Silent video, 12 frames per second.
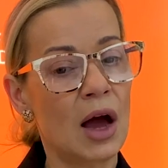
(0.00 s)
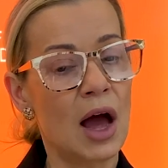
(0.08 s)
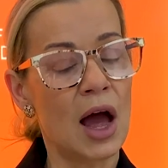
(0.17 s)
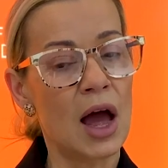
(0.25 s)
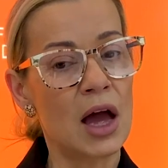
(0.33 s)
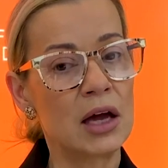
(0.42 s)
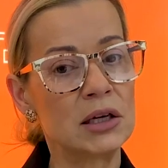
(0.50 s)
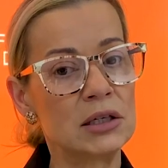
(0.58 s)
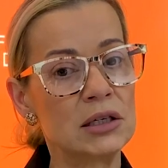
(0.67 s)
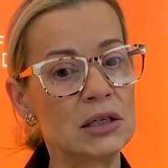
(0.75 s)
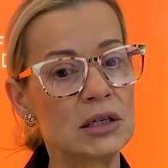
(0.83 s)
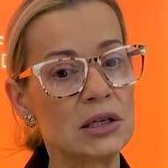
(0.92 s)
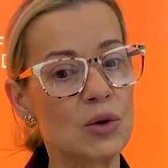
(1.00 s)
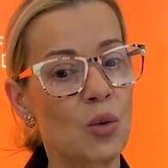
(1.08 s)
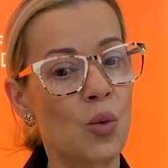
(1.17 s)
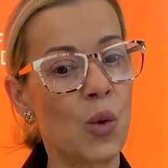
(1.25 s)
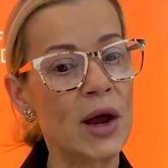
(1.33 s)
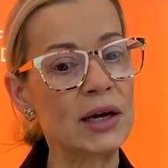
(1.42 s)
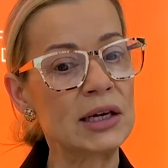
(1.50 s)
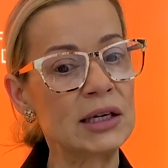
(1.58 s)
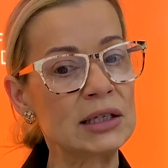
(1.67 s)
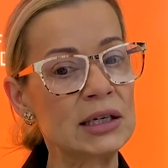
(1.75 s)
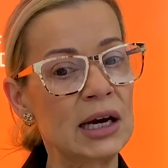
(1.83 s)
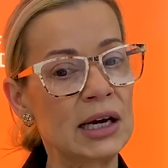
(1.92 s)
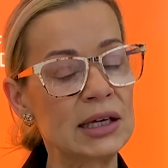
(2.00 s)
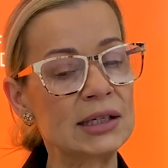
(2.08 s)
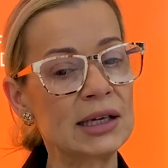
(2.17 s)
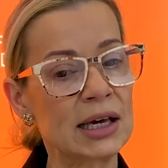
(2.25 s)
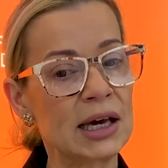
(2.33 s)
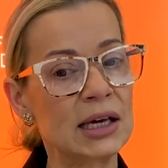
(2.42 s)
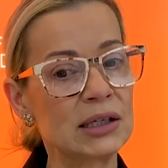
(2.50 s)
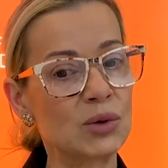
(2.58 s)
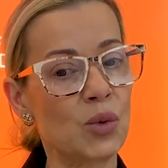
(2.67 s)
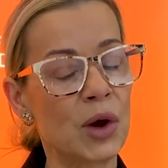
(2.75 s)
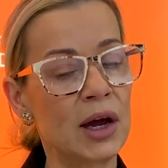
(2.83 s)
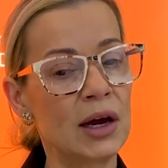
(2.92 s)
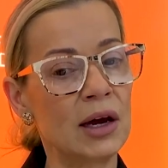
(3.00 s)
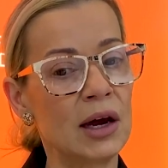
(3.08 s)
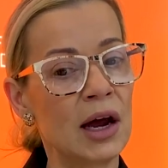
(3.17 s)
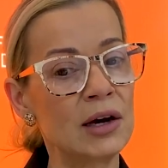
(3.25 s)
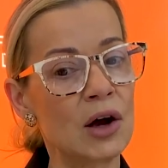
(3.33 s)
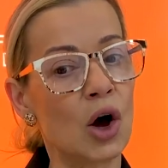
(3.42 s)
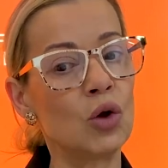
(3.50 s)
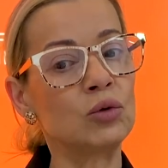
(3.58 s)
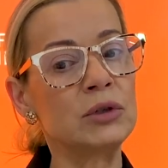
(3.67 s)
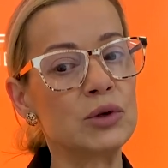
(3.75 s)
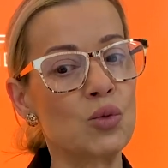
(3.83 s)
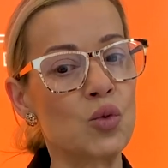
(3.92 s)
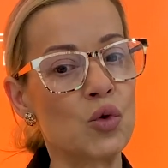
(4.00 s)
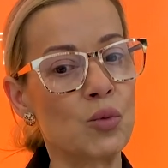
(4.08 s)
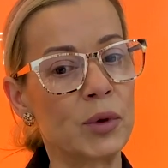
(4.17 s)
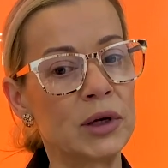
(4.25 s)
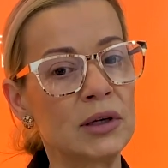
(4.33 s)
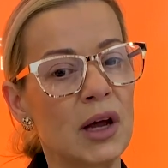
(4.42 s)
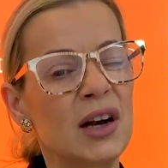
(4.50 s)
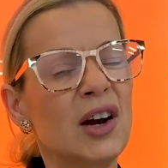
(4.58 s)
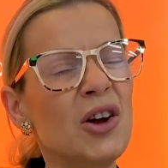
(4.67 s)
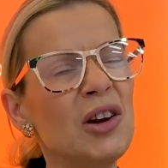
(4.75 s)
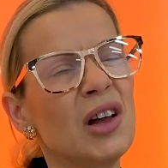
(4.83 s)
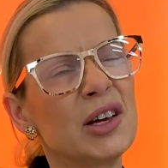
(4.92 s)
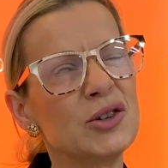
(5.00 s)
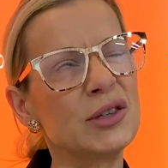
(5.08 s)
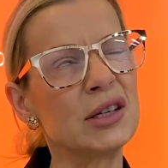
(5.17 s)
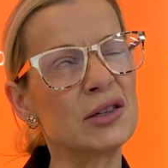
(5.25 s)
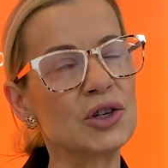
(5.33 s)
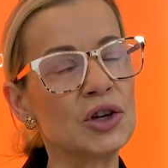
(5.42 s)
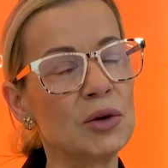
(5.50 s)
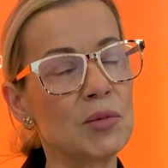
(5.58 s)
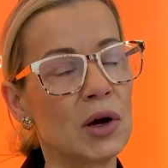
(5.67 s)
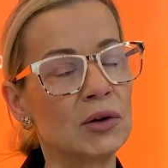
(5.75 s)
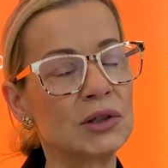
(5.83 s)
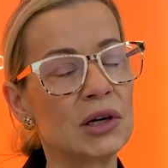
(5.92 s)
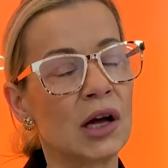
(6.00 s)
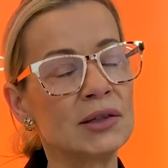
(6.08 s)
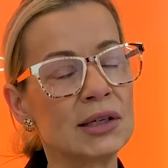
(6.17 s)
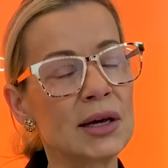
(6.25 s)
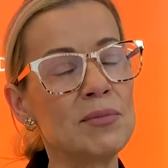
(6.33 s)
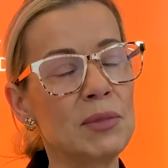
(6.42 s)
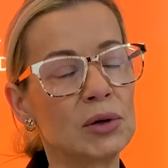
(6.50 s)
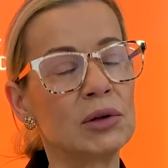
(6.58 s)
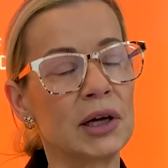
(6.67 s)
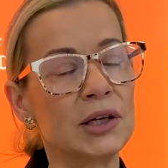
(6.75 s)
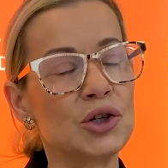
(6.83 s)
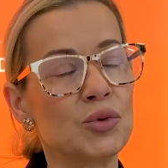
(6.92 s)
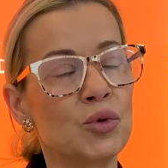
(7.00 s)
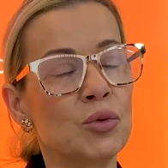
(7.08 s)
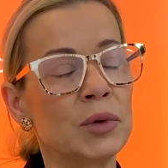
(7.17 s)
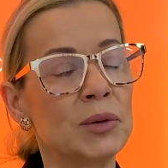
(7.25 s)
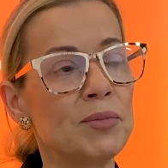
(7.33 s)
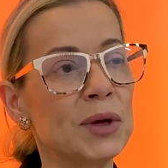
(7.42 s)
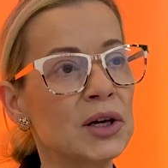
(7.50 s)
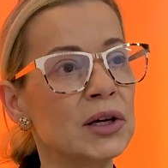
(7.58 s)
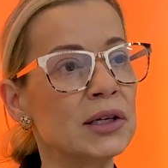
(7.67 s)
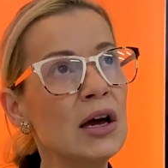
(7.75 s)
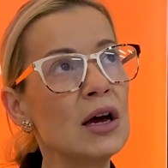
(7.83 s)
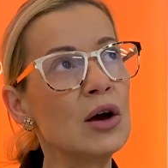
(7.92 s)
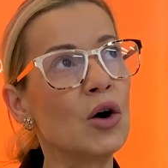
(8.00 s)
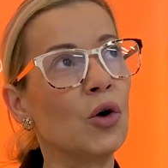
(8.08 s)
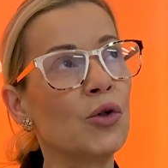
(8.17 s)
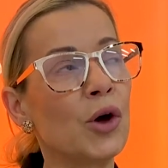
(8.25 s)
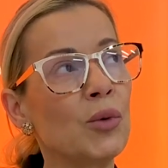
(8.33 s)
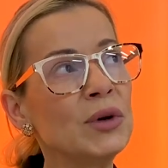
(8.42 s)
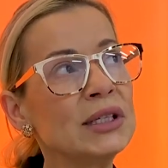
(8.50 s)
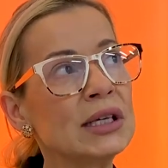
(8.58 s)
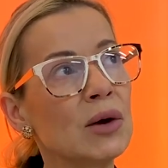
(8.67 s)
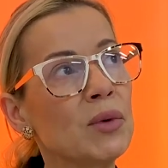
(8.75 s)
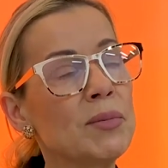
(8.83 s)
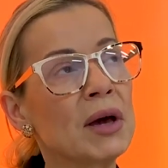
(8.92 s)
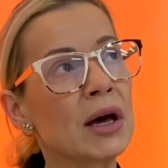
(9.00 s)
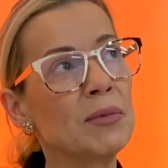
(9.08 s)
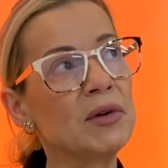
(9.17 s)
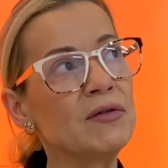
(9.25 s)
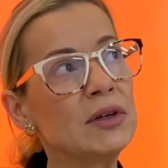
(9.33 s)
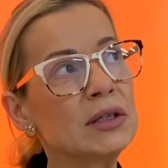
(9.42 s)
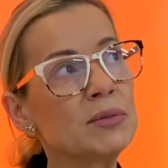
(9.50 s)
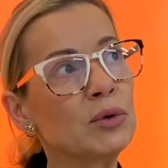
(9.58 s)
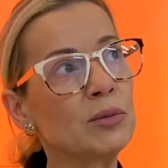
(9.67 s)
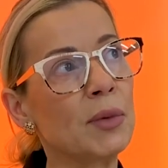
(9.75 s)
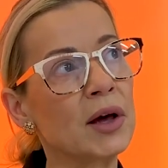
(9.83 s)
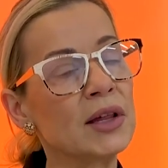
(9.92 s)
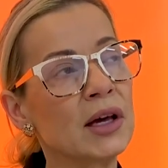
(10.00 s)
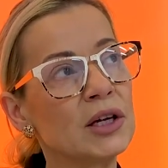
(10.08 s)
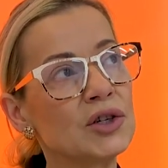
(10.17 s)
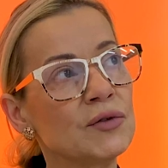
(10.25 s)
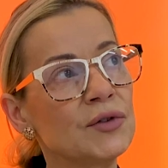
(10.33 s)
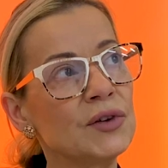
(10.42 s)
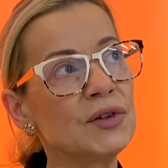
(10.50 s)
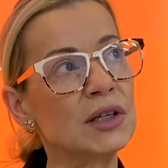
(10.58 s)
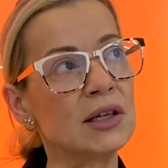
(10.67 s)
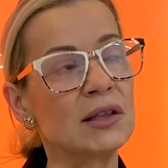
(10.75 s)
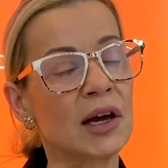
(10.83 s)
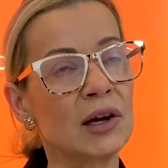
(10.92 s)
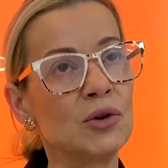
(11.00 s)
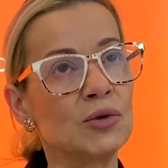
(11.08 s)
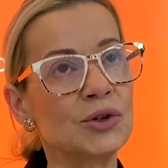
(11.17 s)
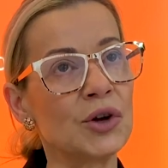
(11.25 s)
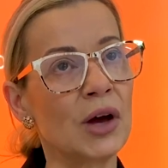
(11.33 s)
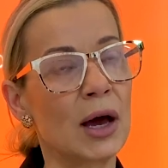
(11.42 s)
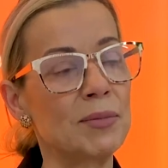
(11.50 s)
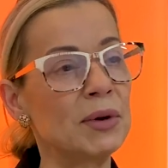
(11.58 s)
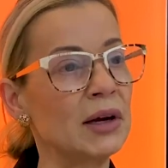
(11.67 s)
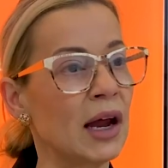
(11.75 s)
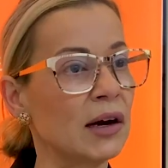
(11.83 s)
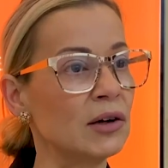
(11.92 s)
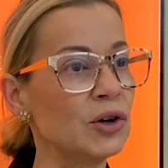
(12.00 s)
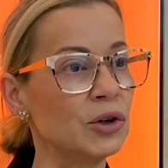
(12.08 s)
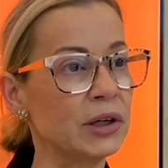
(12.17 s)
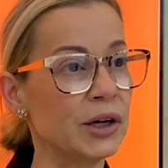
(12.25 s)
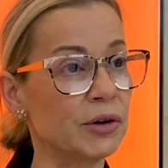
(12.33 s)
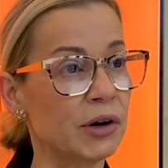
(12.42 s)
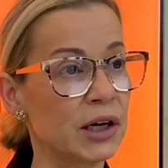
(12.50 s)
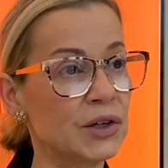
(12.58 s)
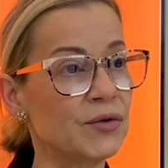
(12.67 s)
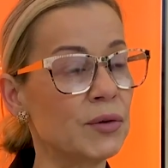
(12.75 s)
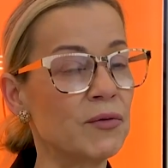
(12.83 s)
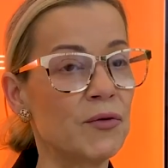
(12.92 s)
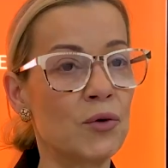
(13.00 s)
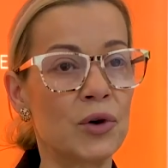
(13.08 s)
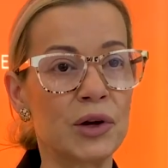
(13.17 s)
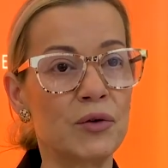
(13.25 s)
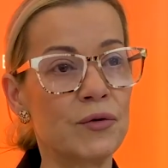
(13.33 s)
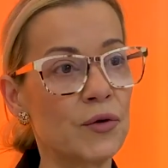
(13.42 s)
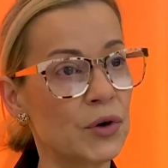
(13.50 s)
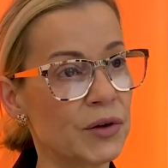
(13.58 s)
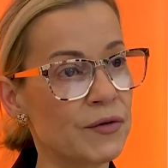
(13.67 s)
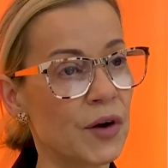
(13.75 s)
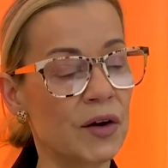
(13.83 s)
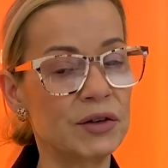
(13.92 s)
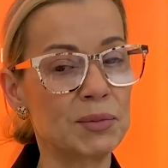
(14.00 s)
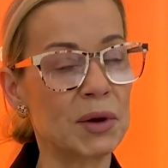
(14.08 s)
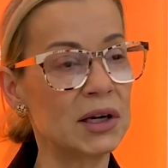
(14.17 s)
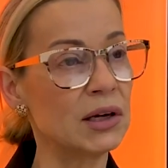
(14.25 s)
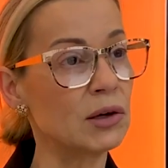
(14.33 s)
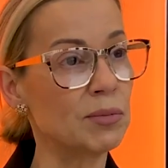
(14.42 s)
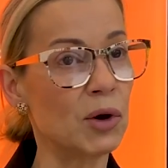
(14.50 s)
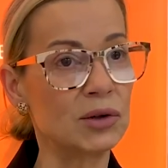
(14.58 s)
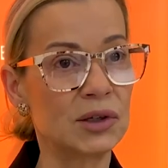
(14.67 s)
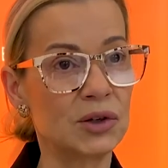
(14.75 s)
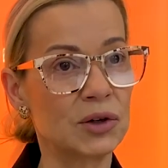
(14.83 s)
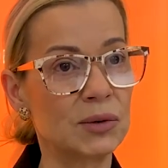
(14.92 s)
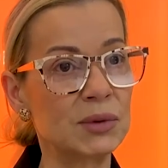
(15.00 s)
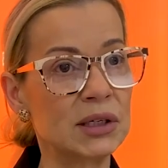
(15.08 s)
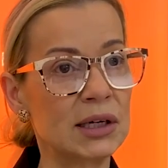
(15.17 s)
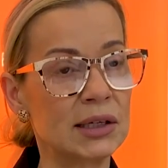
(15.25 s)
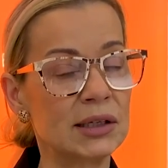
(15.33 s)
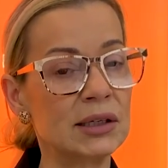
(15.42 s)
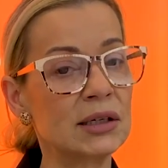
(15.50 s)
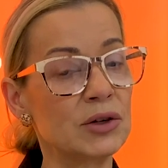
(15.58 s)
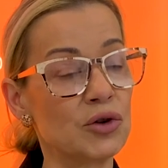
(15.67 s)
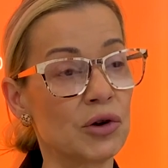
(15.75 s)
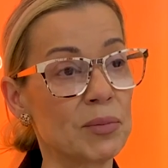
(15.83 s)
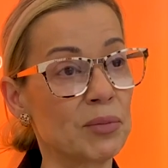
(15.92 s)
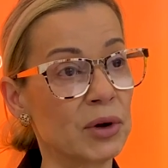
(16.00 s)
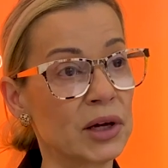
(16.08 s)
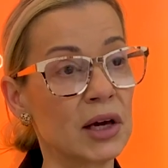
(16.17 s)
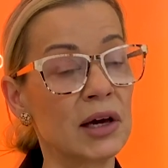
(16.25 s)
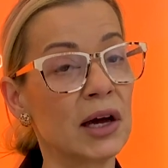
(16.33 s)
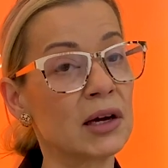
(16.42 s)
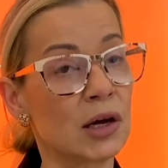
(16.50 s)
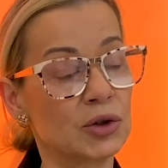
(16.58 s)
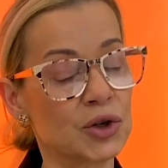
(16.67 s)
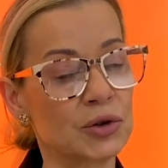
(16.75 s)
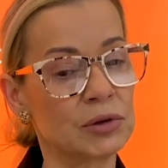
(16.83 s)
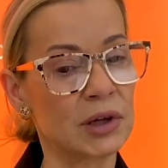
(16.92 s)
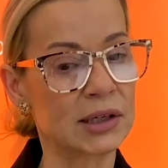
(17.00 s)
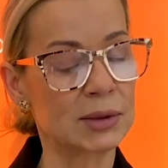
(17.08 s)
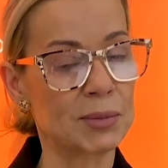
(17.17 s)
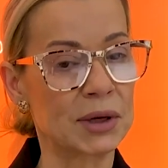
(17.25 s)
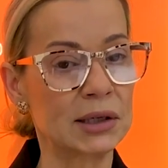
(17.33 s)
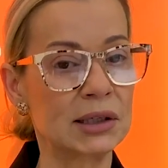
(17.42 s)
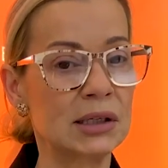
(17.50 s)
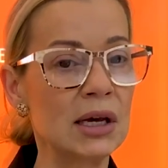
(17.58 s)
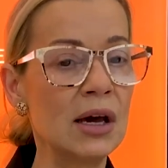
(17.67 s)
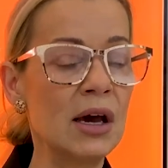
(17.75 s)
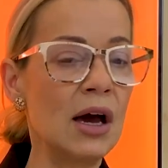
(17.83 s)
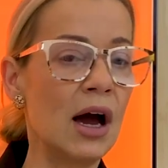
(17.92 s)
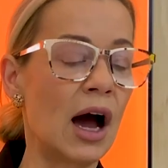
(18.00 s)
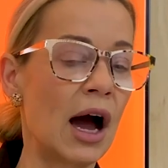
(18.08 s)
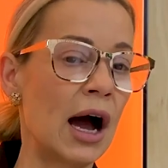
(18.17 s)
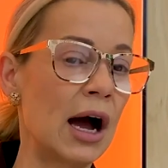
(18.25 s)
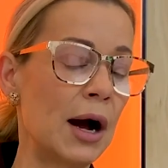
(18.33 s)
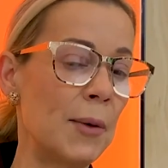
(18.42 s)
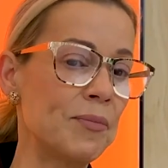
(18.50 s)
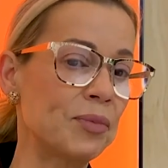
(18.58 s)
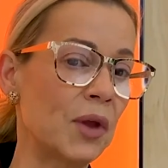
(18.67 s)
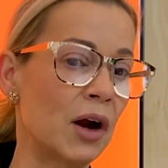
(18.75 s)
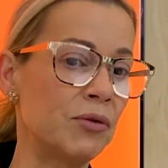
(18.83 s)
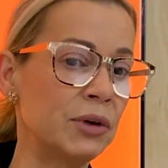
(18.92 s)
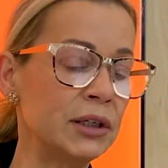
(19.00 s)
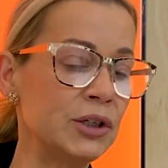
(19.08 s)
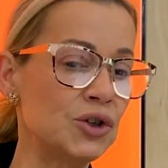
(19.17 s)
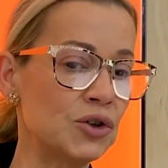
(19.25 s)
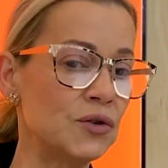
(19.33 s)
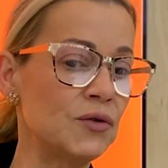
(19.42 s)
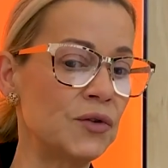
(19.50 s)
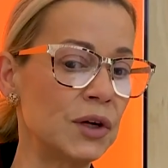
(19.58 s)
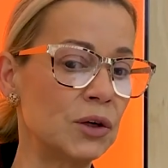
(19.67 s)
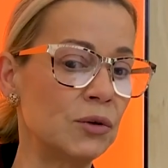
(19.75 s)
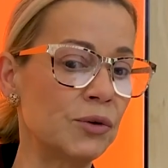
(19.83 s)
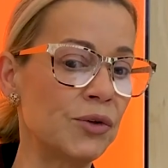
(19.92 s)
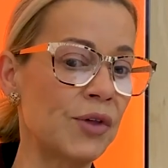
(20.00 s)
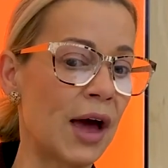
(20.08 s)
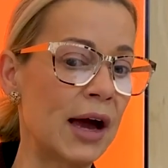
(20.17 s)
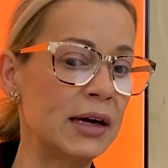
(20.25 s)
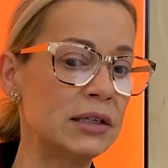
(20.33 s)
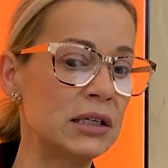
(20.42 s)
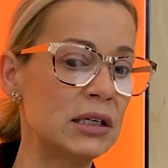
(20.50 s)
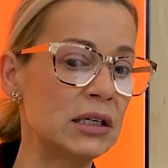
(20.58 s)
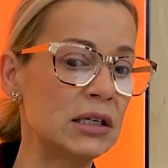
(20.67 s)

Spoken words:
And when it is a case where an older woman, and I don't like using the term older, I'll say middle-aged woman, because although we say we become invisible by the age of 50, that can also happen at an earlier age, from 40 or 45, depending upon circumstances and your upbringing and cultural aspects. I really do feel that